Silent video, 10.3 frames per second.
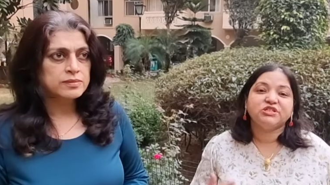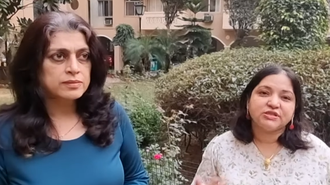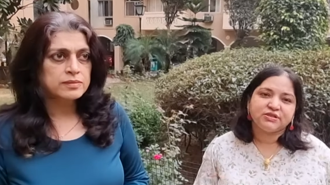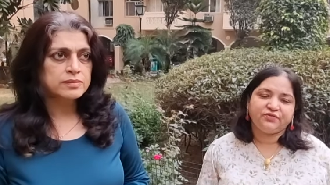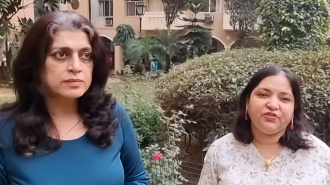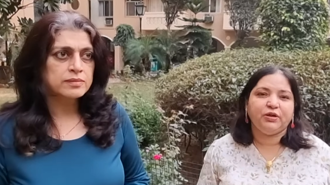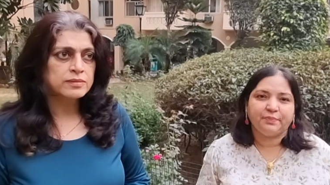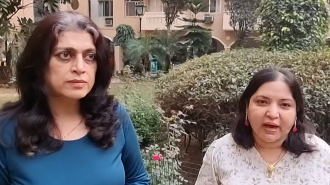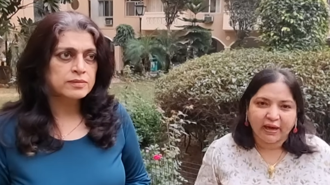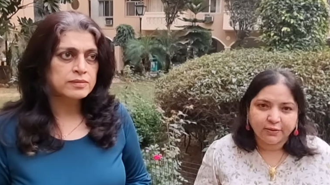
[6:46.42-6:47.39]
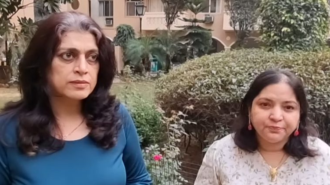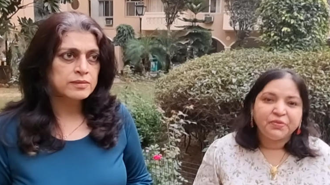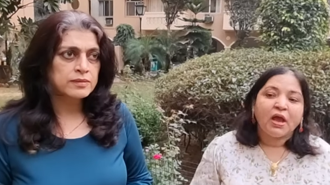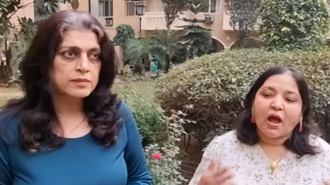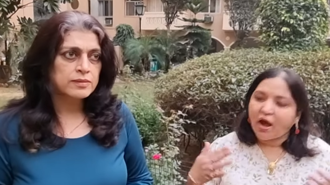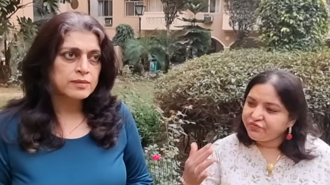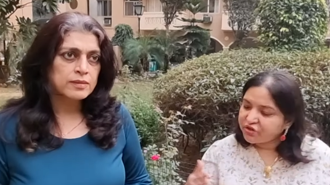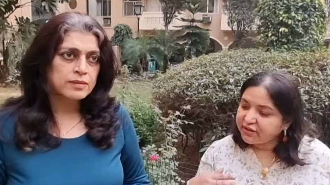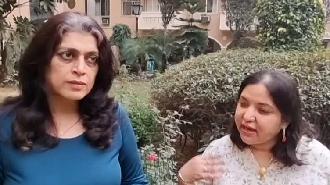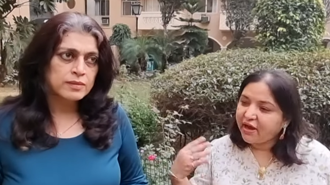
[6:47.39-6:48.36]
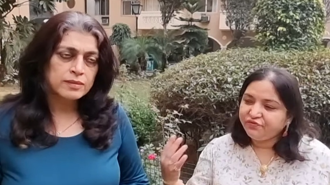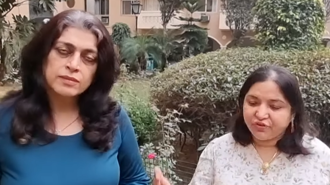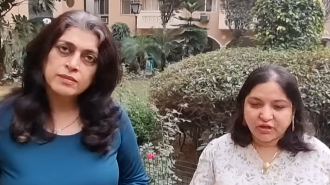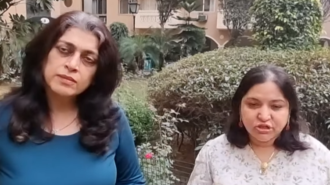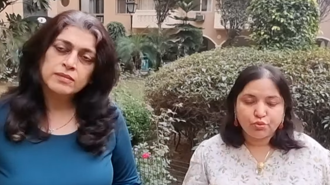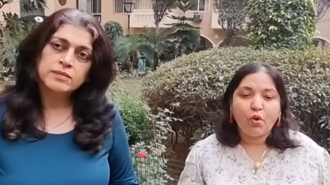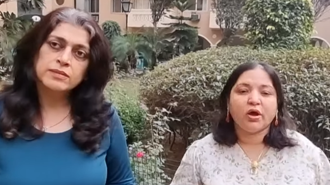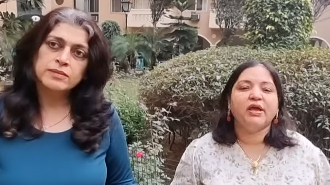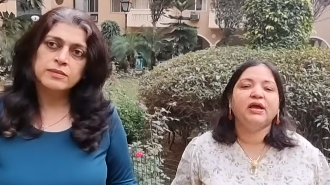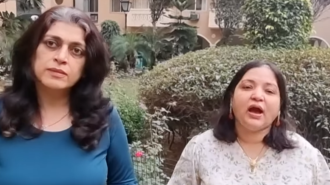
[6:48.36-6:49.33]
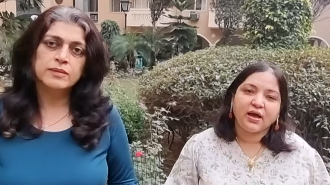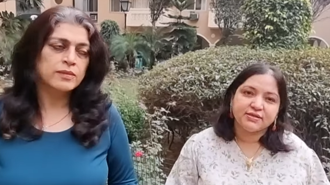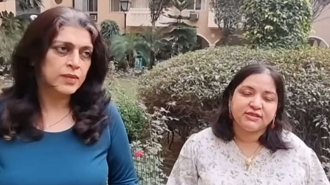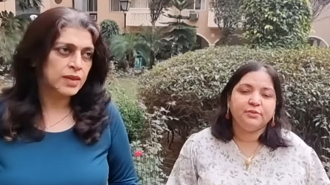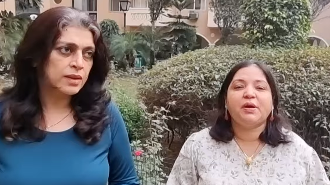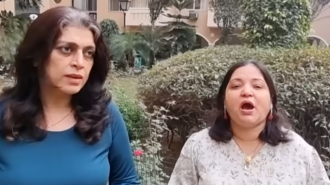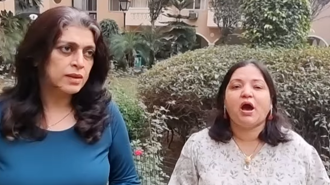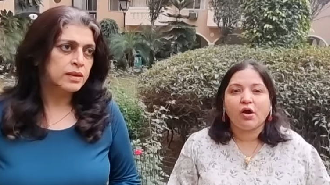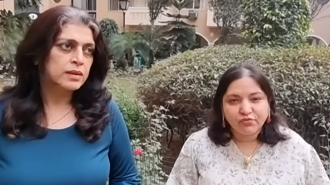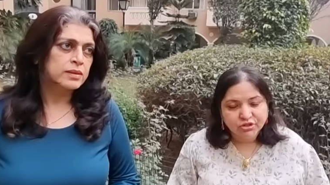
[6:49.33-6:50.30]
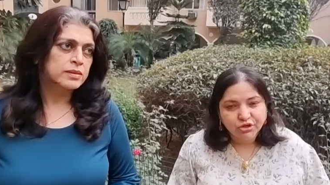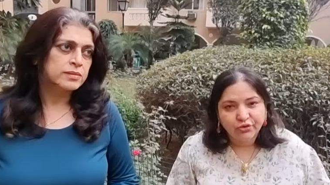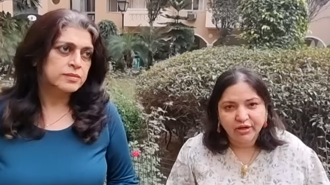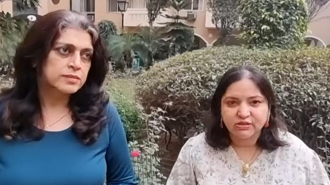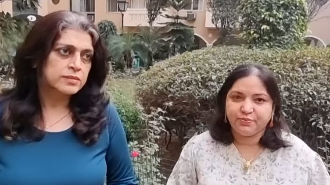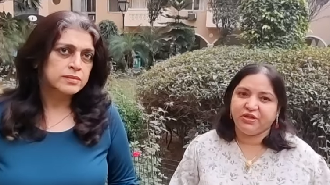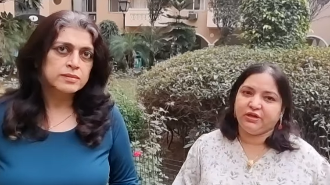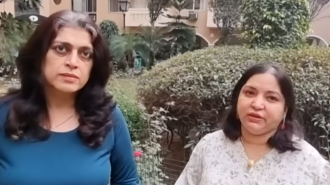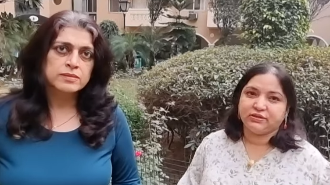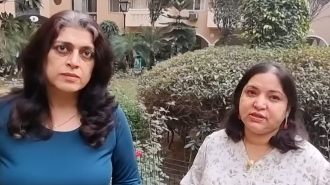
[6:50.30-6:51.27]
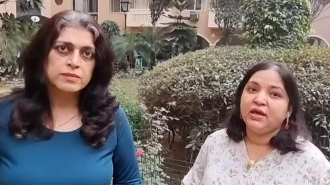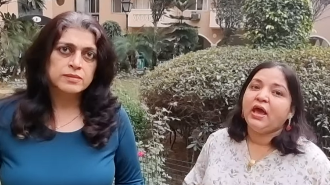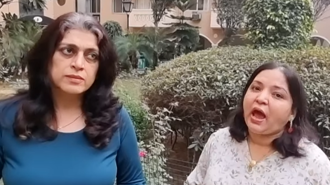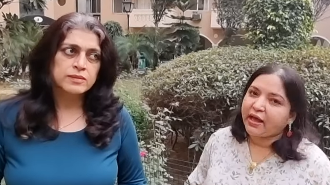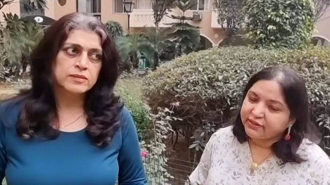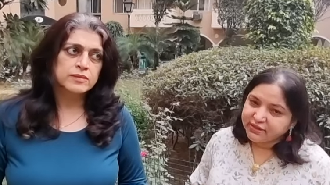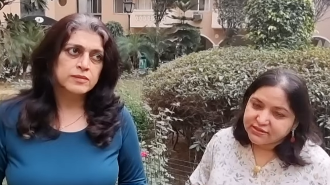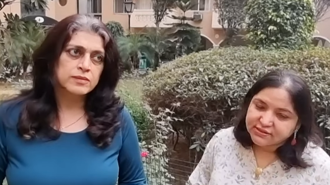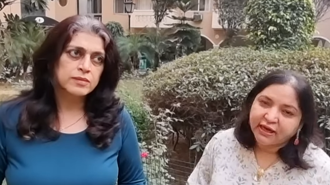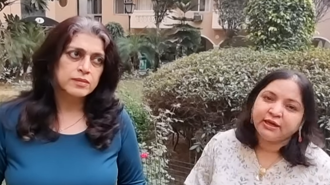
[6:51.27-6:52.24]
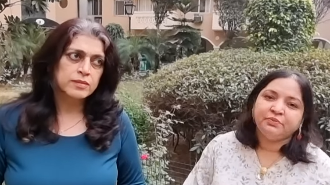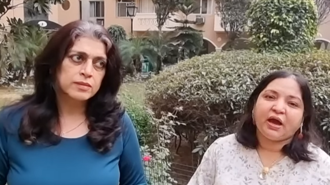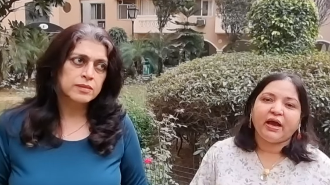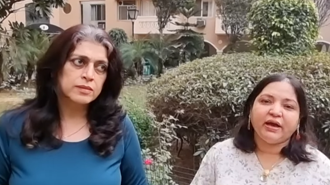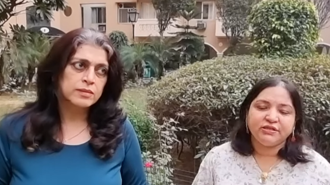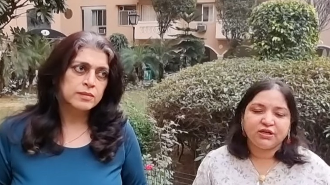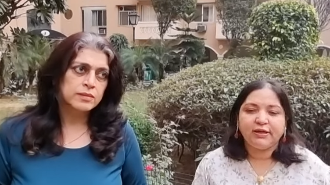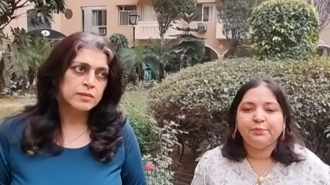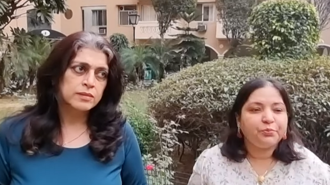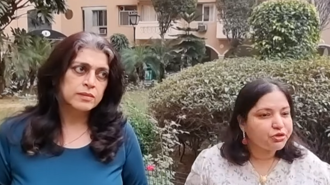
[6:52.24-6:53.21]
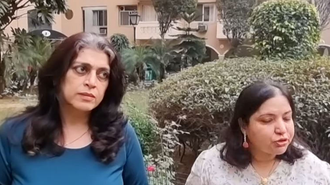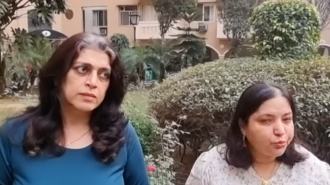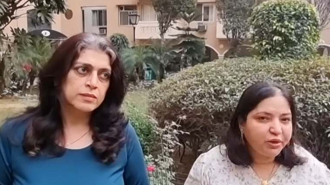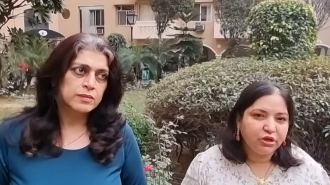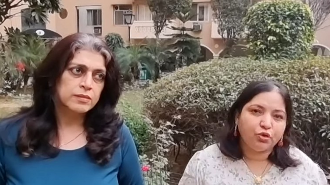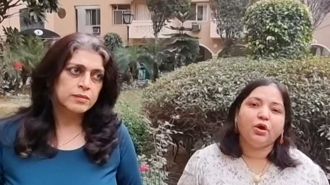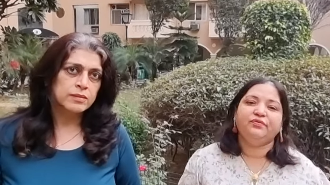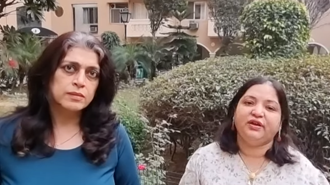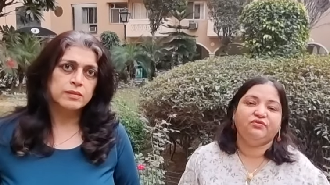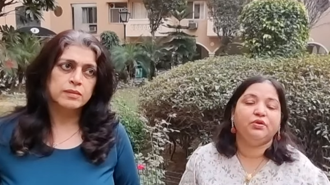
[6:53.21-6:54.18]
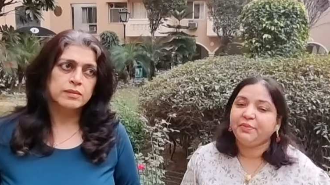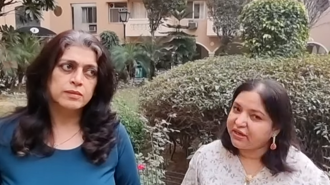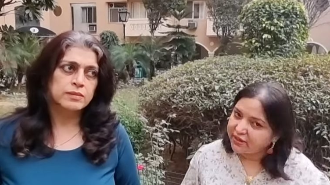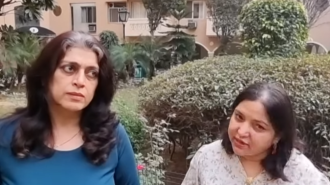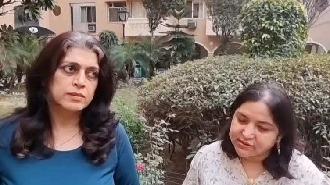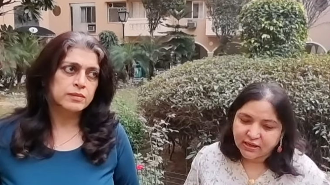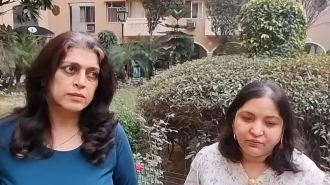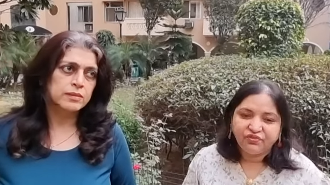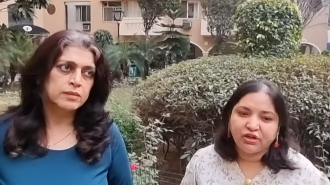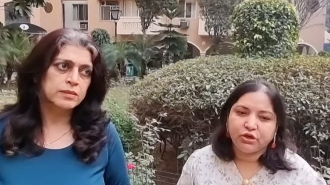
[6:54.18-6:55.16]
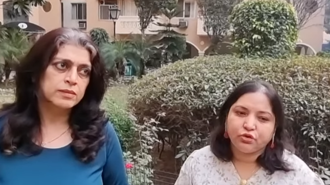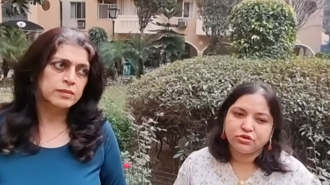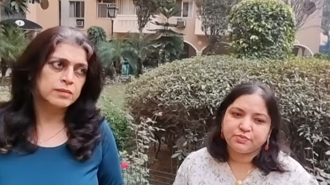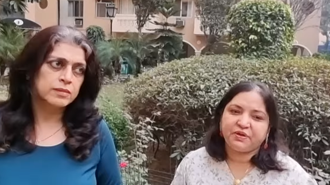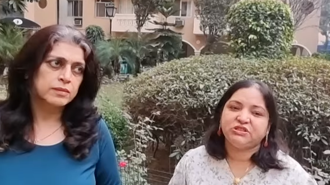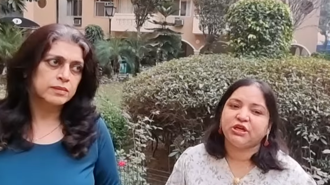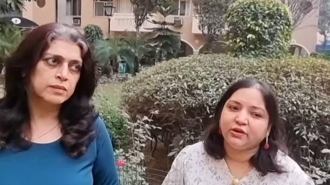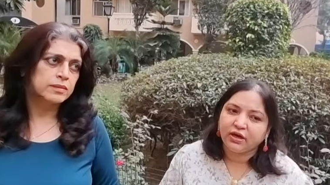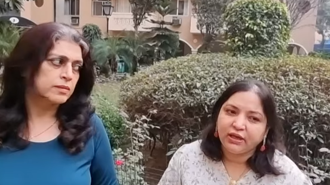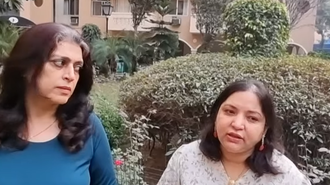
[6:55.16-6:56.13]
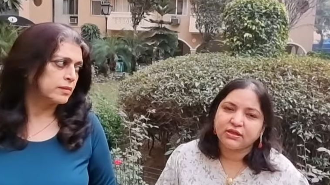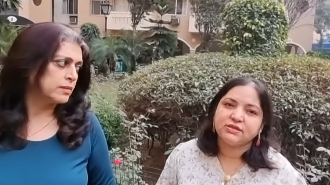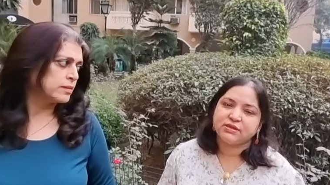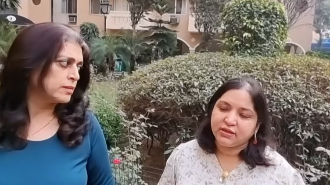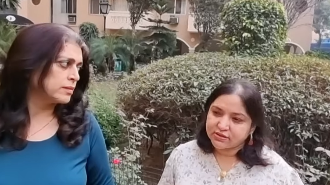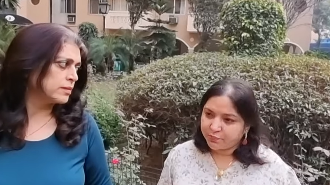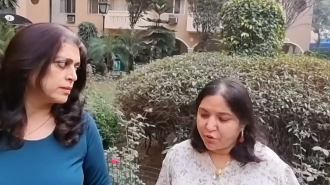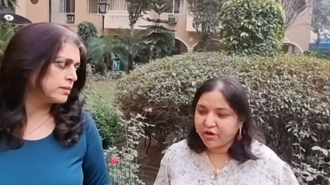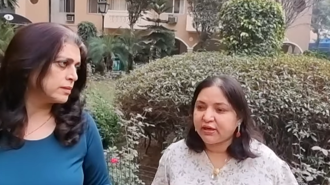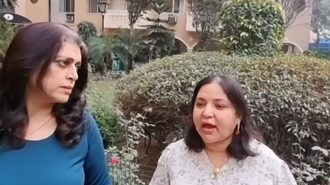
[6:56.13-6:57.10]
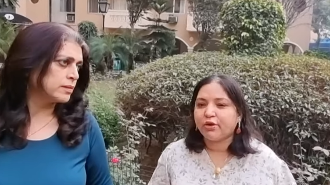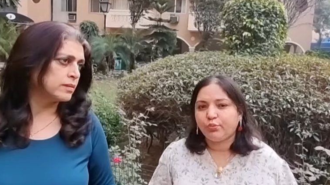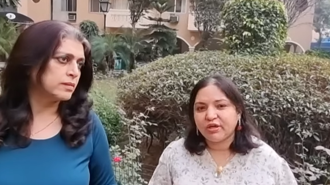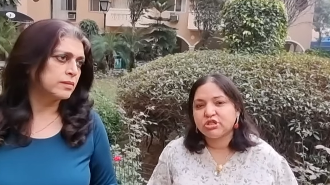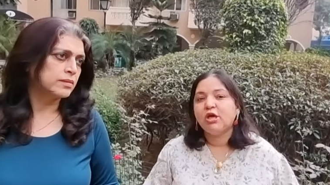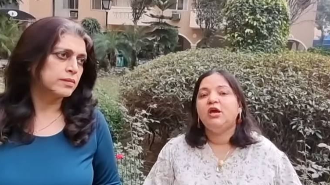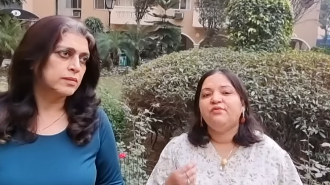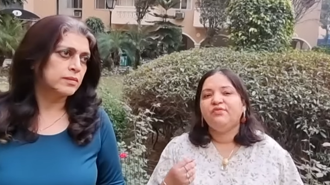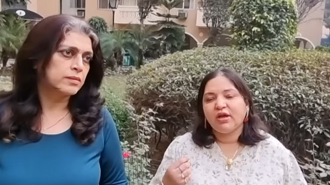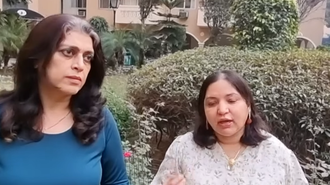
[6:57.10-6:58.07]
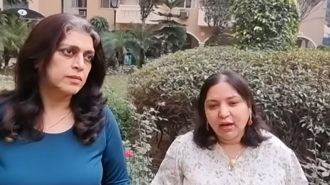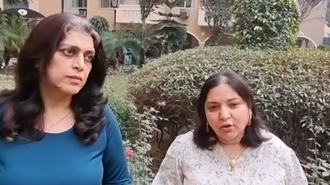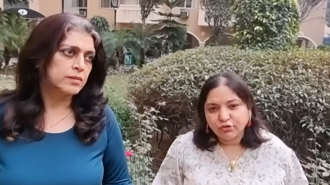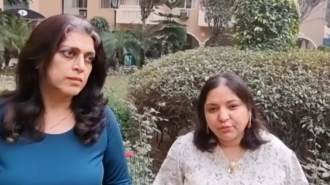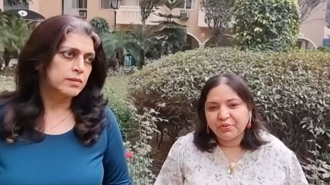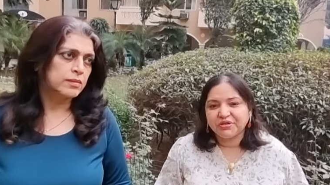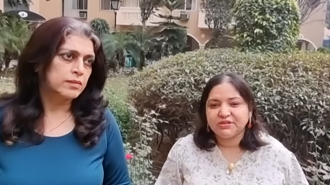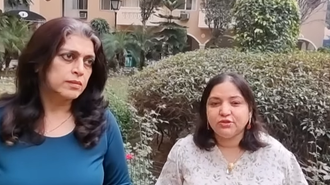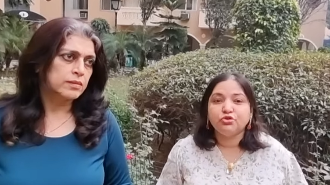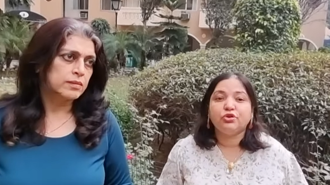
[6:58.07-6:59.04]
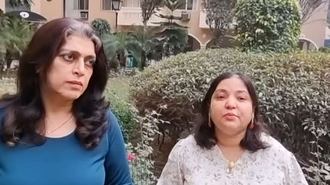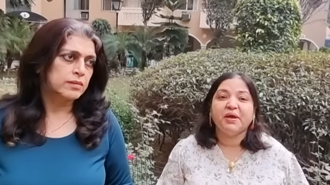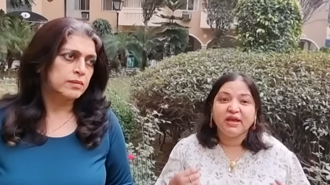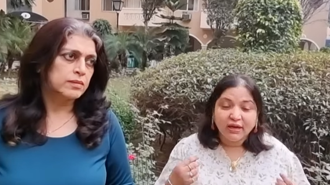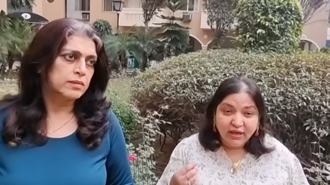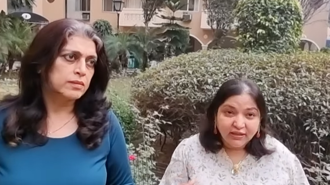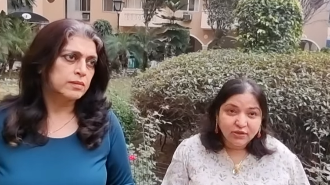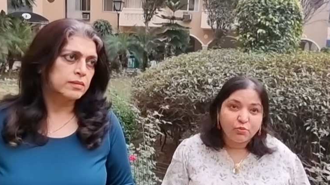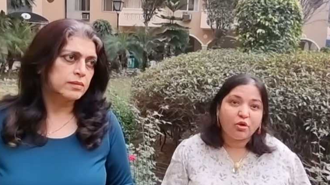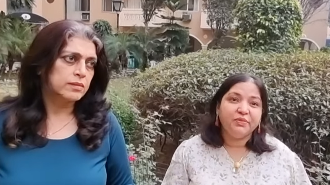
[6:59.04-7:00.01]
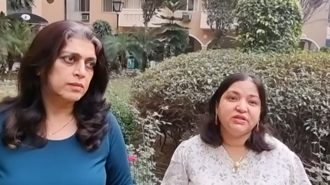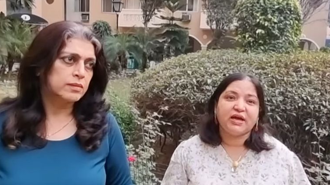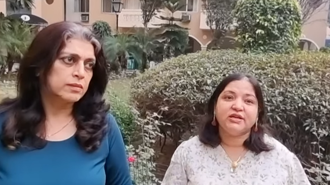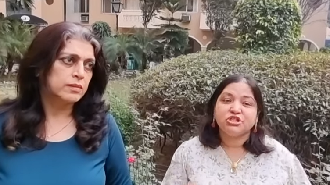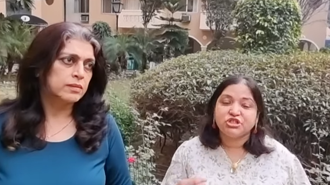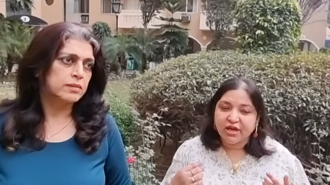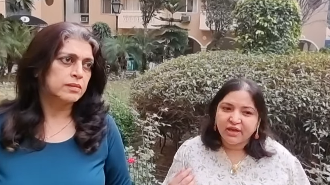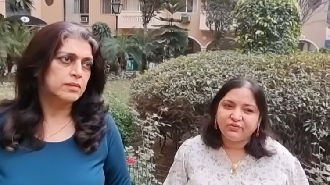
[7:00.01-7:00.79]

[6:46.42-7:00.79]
Speaker 1: which is the feedback after they have finished walking, ask them how was your experience. At this time, ideally put the video away. We may take some videos, but generally this is a point at which we allow the person to remain in the moment and share